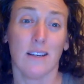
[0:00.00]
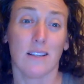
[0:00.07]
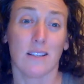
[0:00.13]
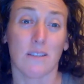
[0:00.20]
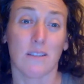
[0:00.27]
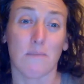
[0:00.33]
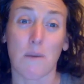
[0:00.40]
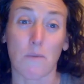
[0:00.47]

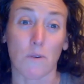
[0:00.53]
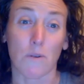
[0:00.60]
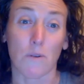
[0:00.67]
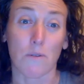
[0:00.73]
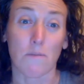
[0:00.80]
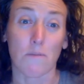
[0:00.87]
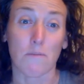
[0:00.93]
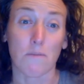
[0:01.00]
to
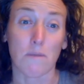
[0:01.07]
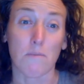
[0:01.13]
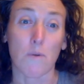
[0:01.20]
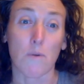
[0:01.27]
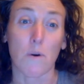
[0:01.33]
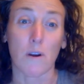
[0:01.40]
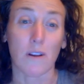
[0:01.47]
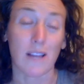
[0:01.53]

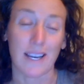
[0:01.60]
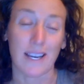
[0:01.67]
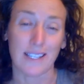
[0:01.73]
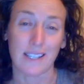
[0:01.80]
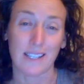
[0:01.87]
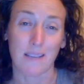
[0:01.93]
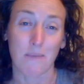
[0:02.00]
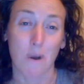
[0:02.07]

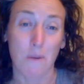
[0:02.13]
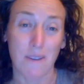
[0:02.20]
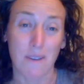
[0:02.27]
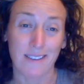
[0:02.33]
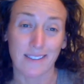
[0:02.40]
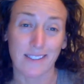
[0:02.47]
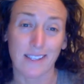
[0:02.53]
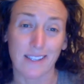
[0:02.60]
memorializing
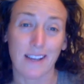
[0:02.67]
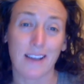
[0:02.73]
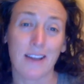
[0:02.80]
moments.